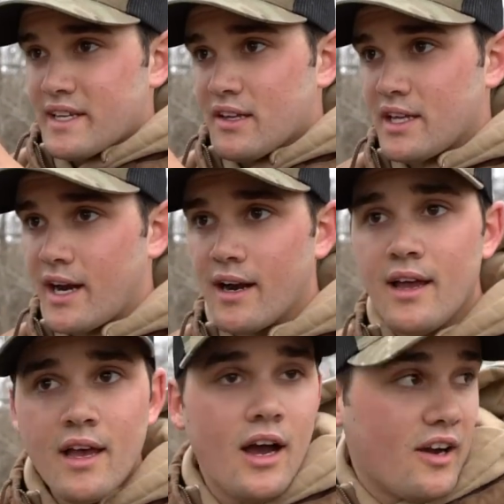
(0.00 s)
down there.
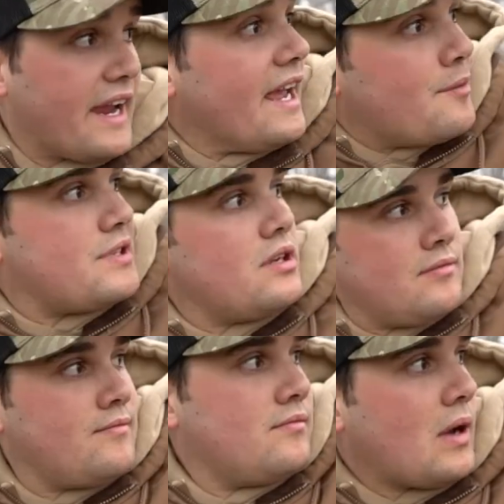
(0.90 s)
Our camps,
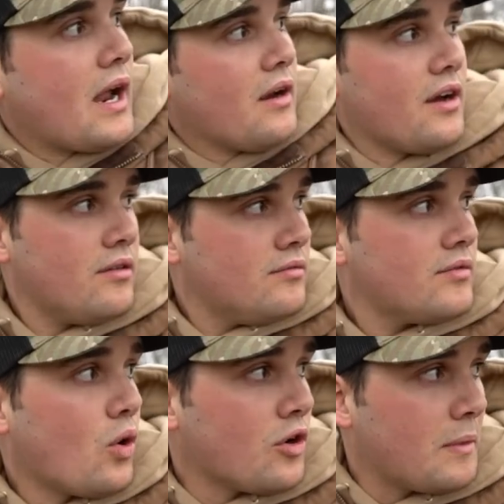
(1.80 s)
I don't know,
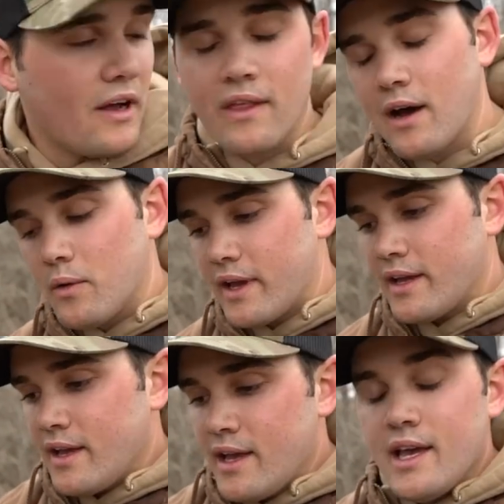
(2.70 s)
quarter mile that way,
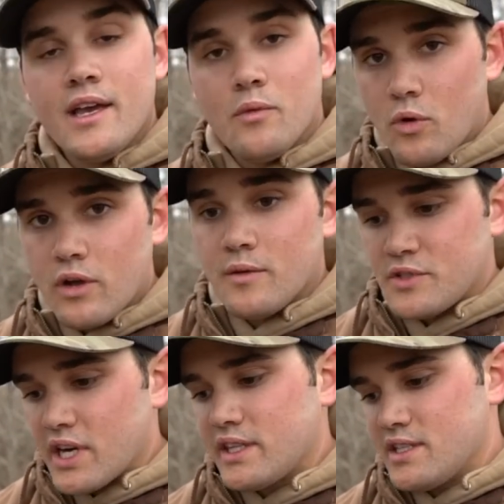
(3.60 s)
and we'll come
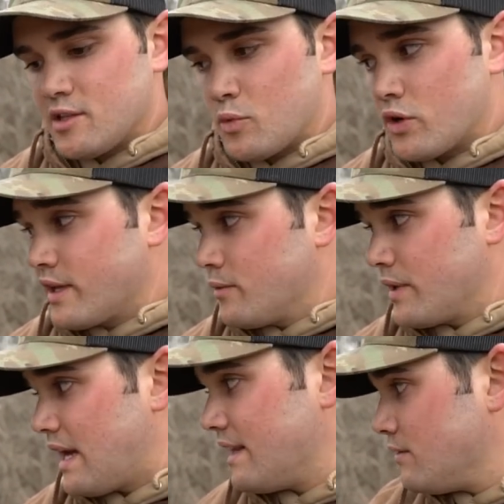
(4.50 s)
check these in the morning.
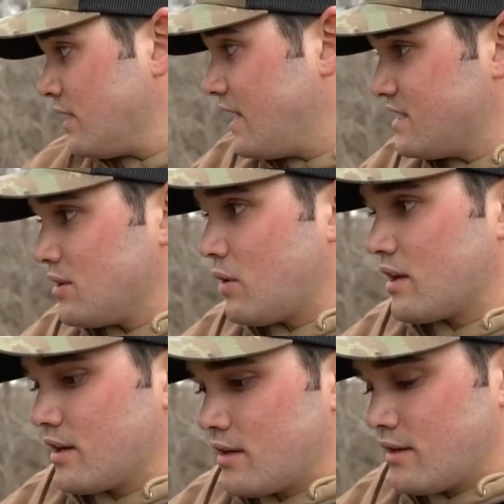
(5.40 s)
We got easy
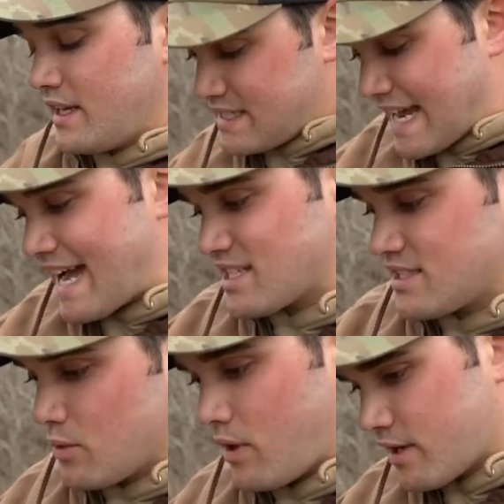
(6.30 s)
water, easy
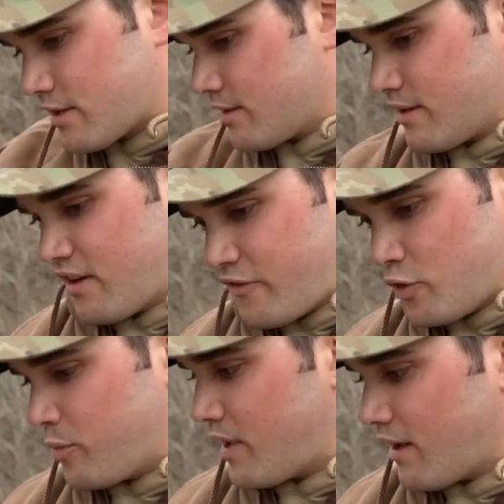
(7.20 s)
access to water, a
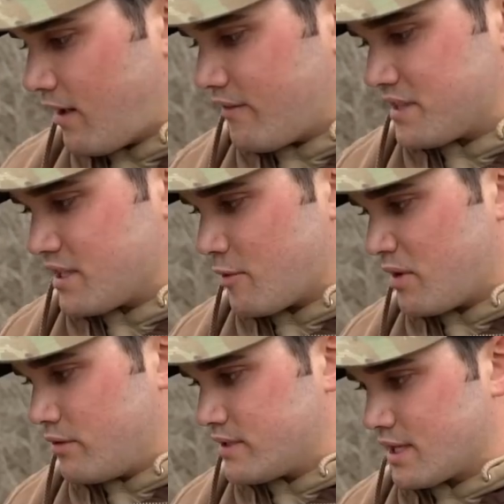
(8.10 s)
food pile, obviously they've
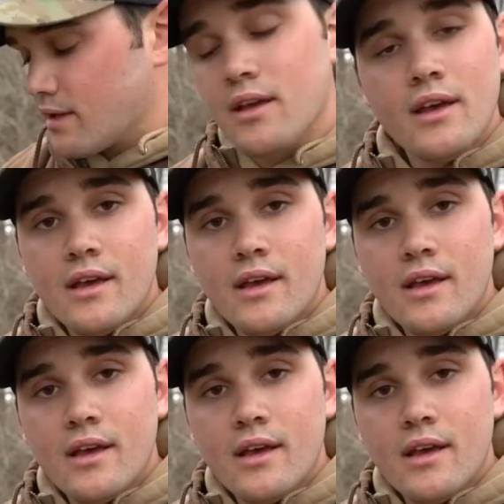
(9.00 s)
been using,